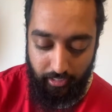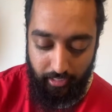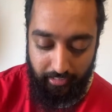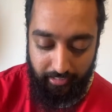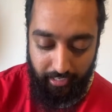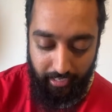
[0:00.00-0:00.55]

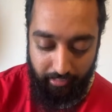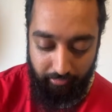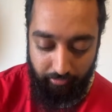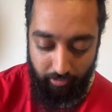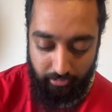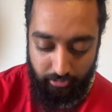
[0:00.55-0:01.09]
Again,
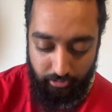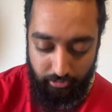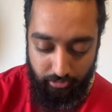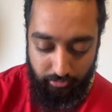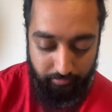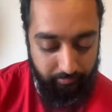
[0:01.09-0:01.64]

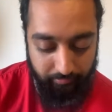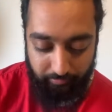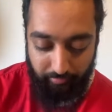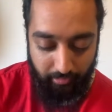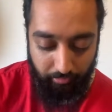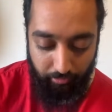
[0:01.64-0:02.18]

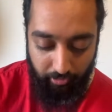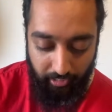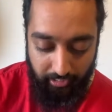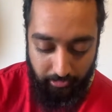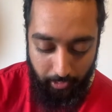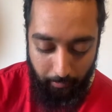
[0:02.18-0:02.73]
the funnel
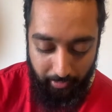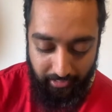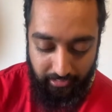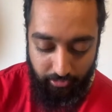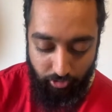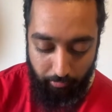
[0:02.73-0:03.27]
is
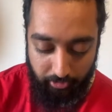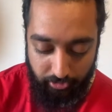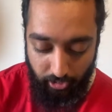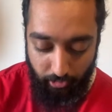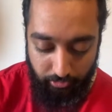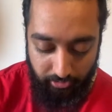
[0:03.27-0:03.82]
amazing. Drop the
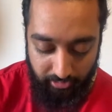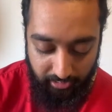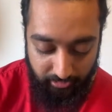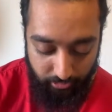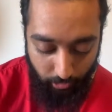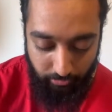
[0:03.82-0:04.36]
stone
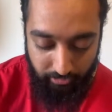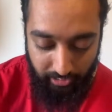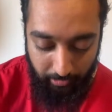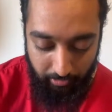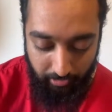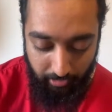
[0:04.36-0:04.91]

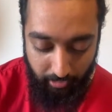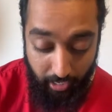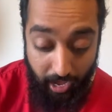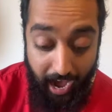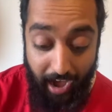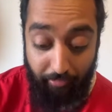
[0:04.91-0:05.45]
slammer.
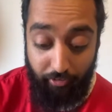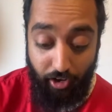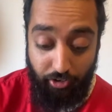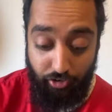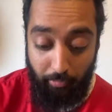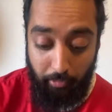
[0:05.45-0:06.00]
I
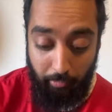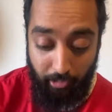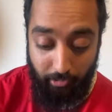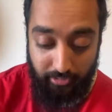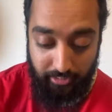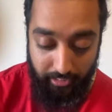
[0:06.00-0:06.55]
forgot to drop the
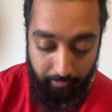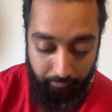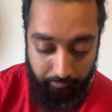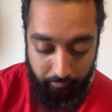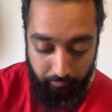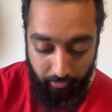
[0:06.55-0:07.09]
balloons here,
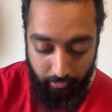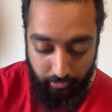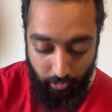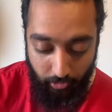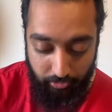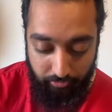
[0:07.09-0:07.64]

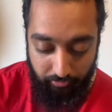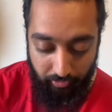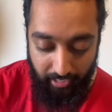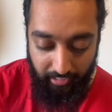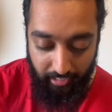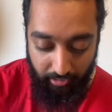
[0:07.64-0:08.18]
so I was
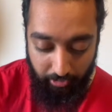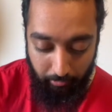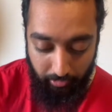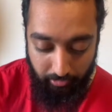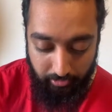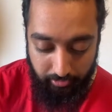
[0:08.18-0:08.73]
fairly late on the
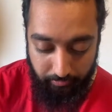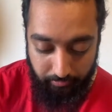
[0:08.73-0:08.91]
balloons.